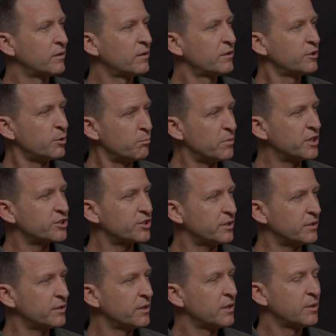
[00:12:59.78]
your
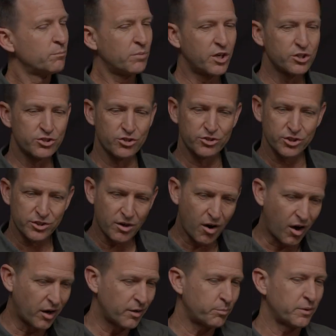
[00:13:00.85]
mission, because you're just
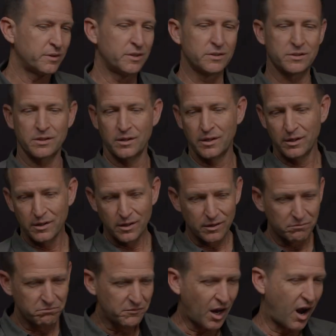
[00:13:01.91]
caught up in these
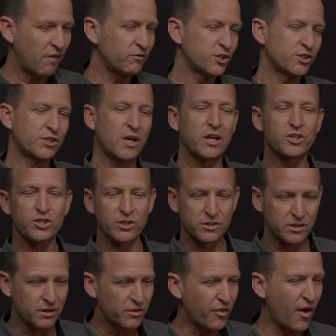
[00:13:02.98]

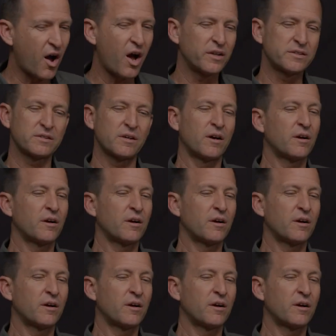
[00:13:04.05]
conversations and thoughts